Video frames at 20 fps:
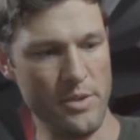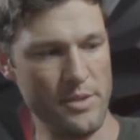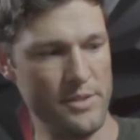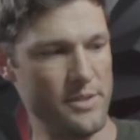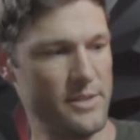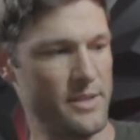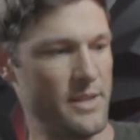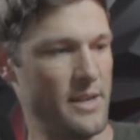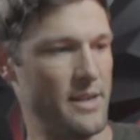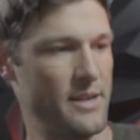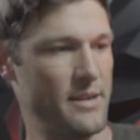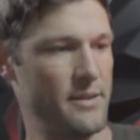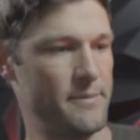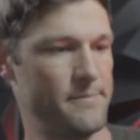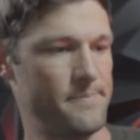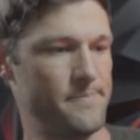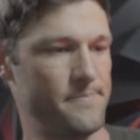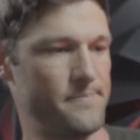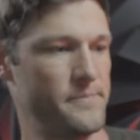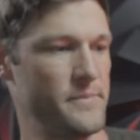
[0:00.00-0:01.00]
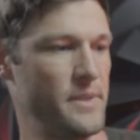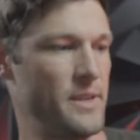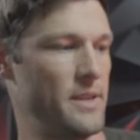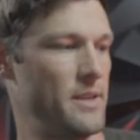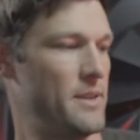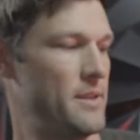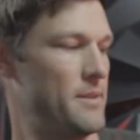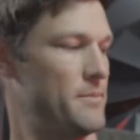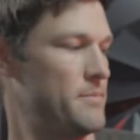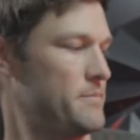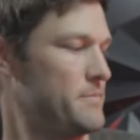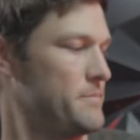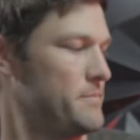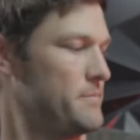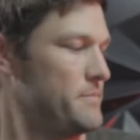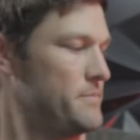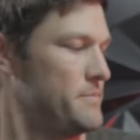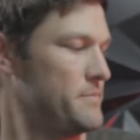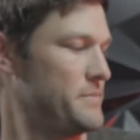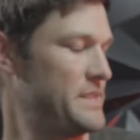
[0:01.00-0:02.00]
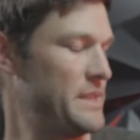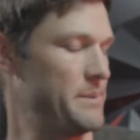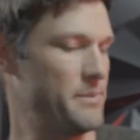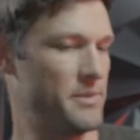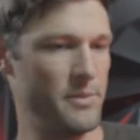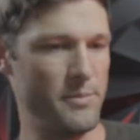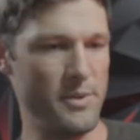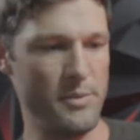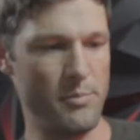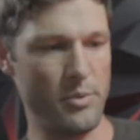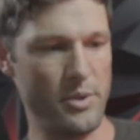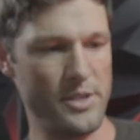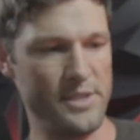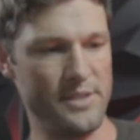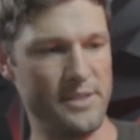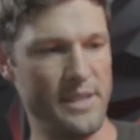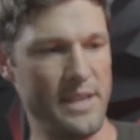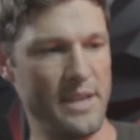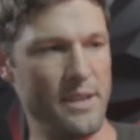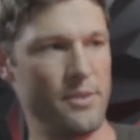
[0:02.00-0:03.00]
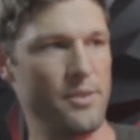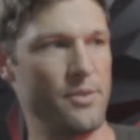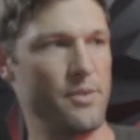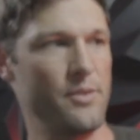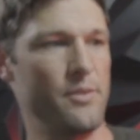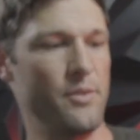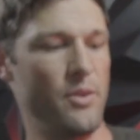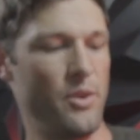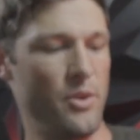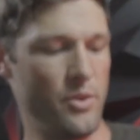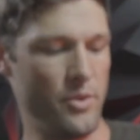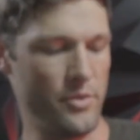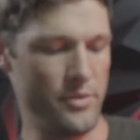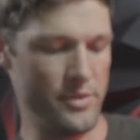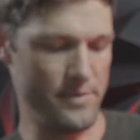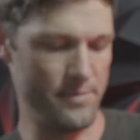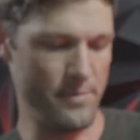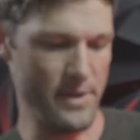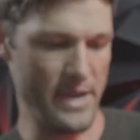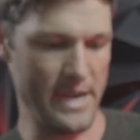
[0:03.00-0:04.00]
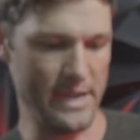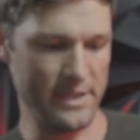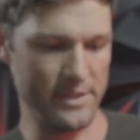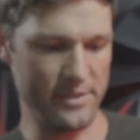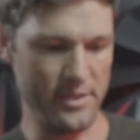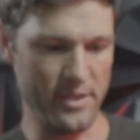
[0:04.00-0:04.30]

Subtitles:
It just kind of seems to be pretty standard on all these bags.